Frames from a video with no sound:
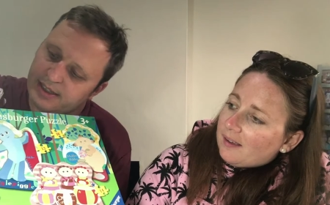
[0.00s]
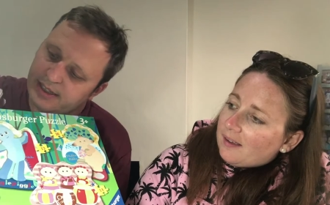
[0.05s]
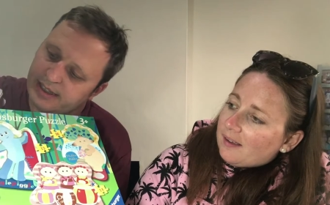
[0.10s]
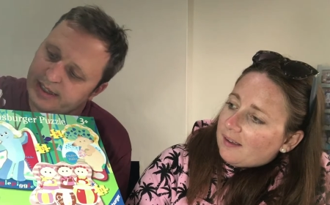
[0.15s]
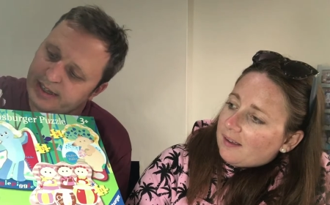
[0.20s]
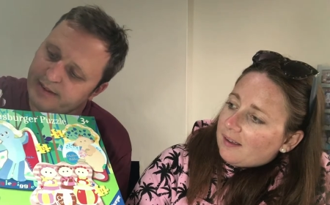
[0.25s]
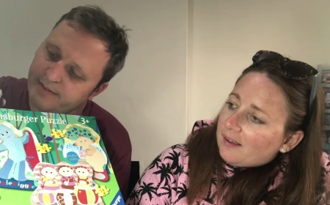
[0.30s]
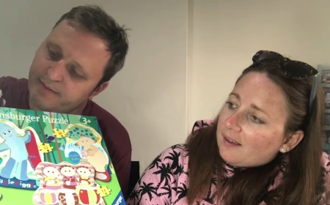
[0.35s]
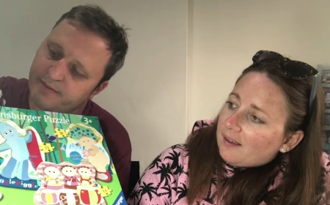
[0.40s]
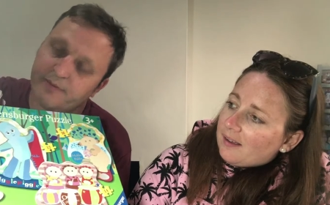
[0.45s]

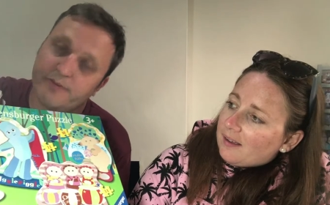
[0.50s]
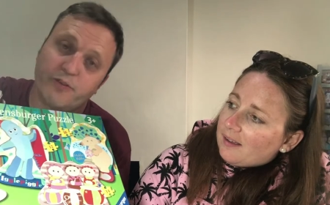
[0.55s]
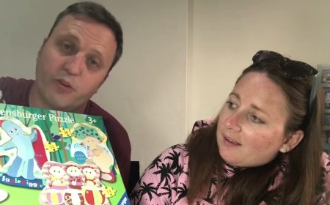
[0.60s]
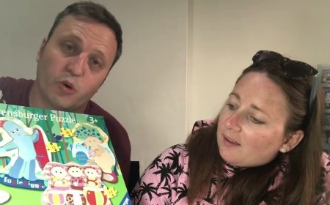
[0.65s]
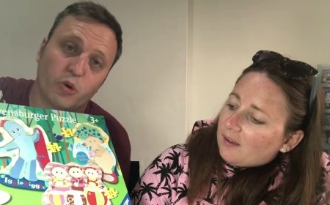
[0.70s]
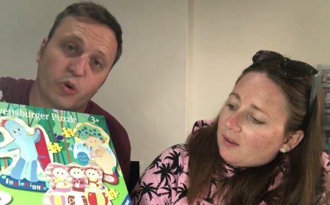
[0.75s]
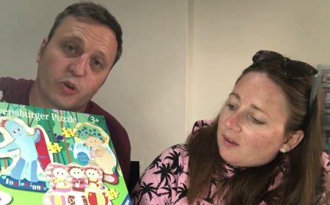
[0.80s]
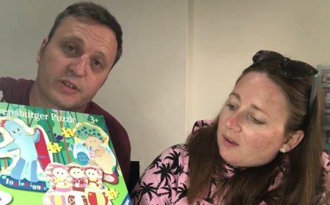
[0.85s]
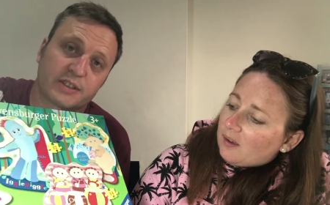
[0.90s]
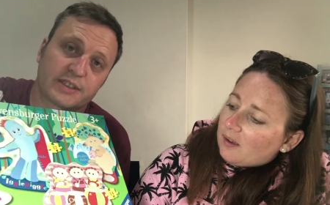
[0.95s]
Speaker 1: And then
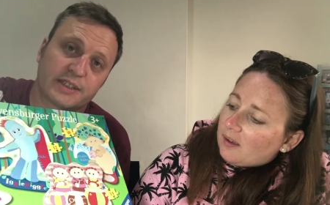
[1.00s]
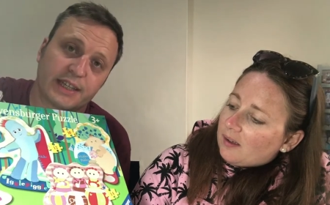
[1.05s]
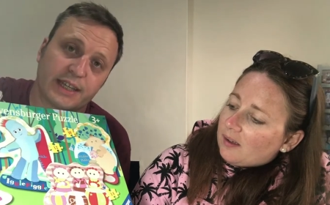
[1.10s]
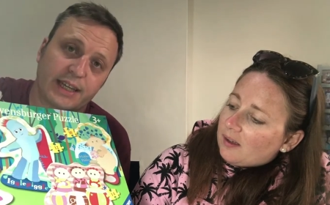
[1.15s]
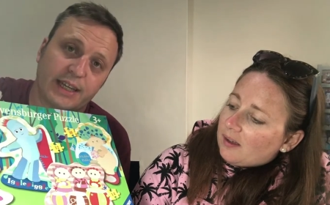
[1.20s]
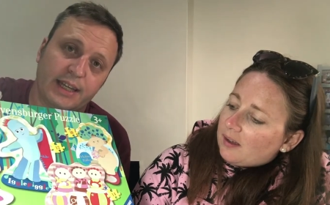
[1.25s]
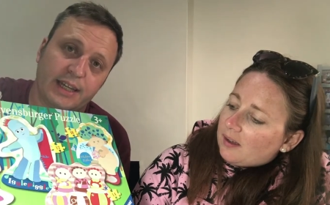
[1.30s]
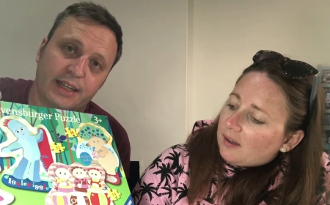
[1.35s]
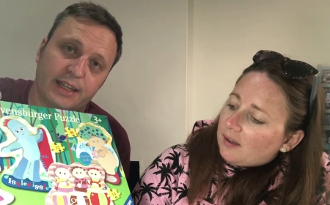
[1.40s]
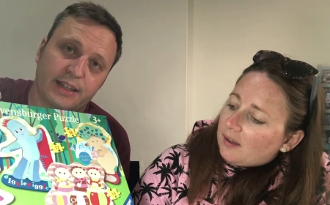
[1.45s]

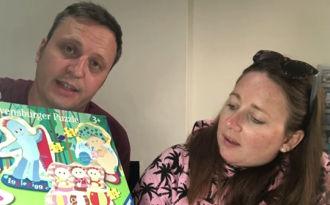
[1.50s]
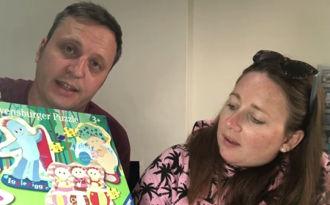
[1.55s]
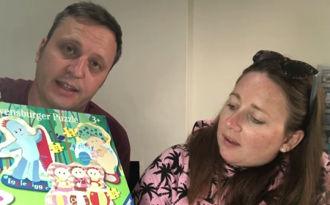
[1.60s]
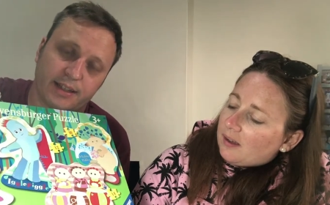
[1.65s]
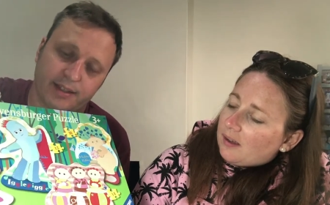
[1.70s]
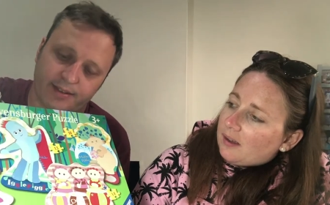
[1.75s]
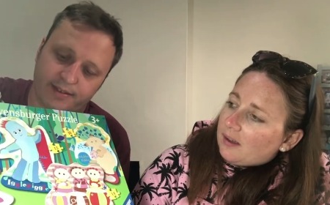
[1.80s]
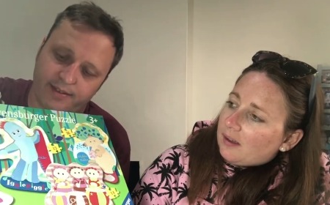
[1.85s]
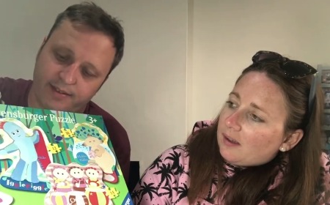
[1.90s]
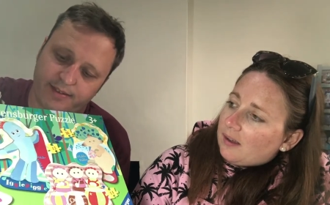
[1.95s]
40.
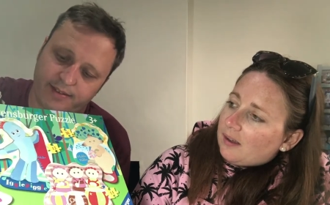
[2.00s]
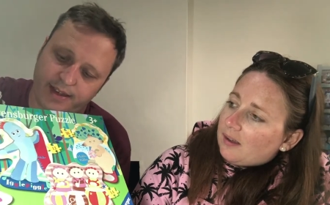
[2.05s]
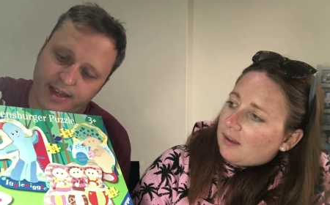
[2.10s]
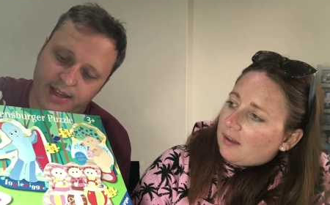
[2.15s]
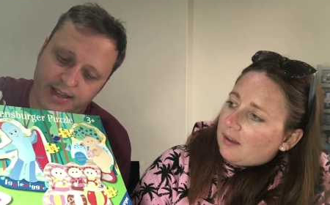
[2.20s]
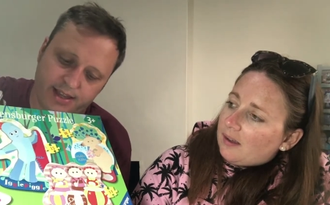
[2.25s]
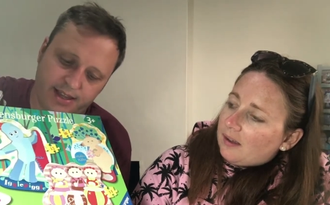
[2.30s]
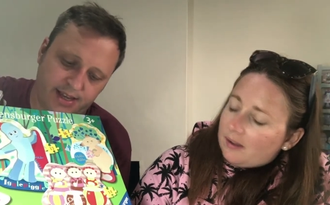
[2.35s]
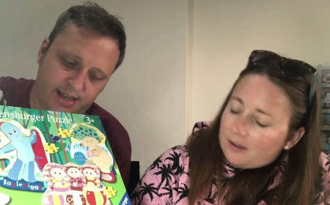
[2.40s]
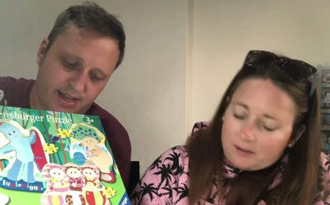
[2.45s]

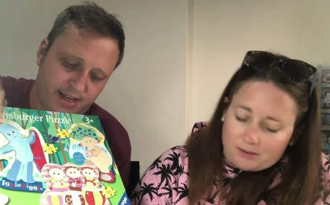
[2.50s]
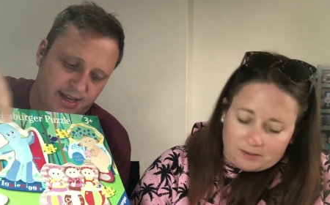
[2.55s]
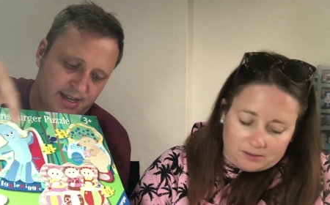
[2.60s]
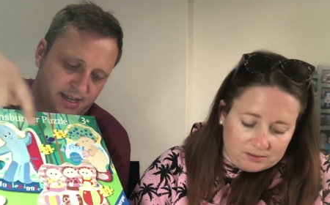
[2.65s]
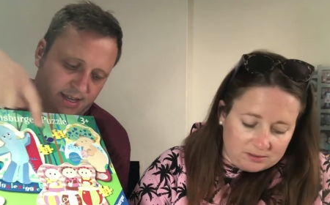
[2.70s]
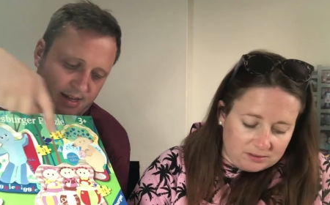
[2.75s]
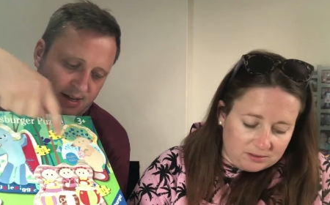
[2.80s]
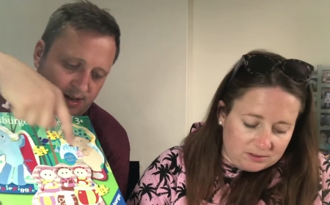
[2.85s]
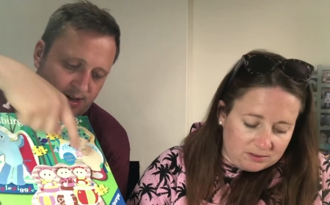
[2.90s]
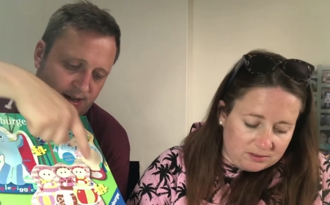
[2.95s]
10 there.
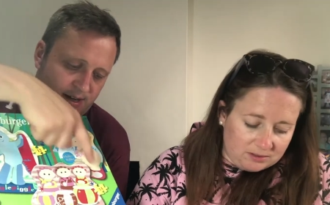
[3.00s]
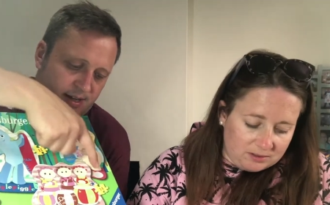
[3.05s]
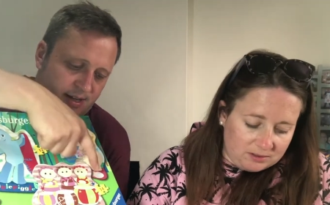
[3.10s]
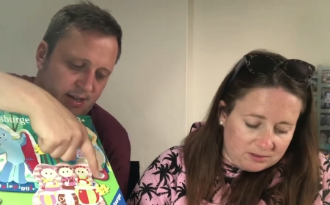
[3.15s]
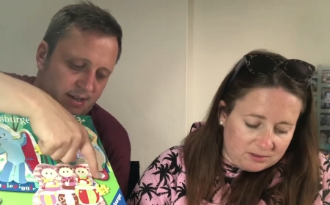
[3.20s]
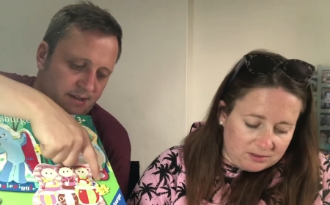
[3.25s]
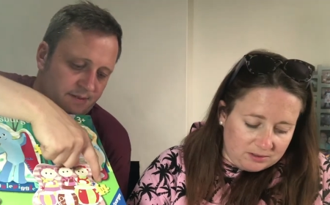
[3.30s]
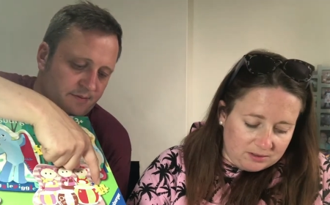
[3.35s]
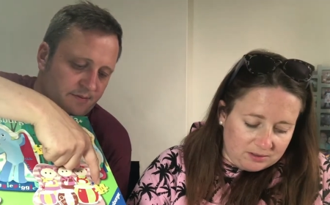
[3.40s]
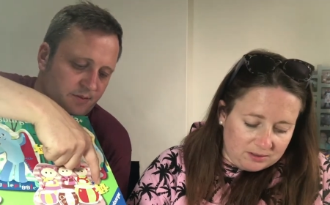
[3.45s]

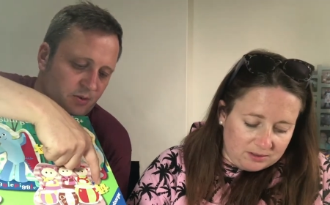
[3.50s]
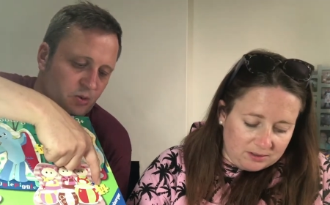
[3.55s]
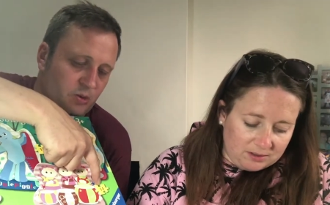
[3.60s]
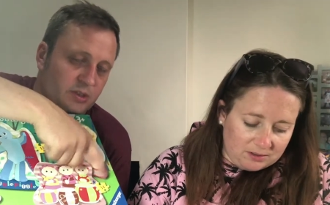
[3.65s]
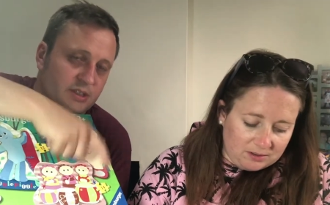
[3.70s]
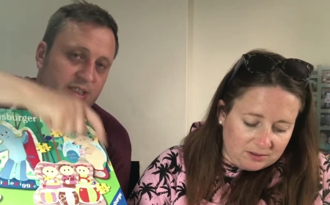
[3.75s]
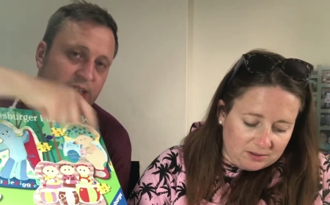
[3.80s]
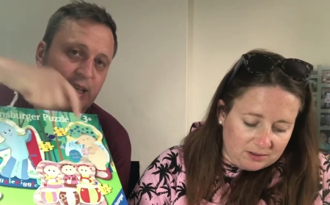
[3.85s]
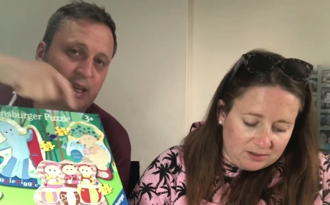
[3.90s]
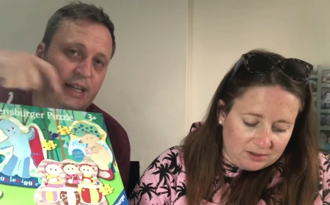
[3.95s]
And
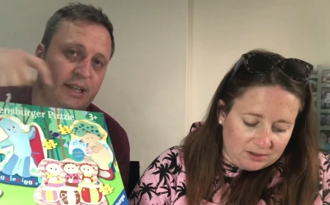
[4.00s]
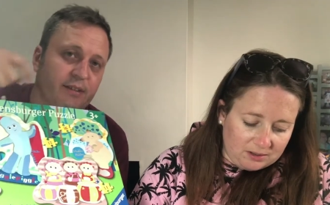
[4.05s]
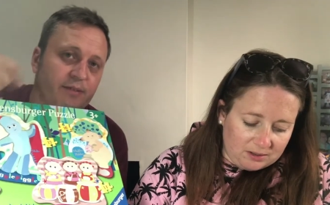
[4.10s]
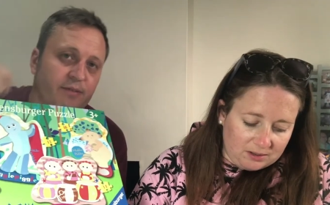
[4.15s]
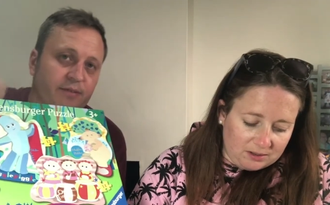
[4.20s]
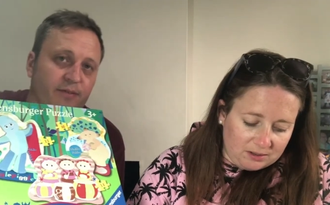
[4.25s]
14.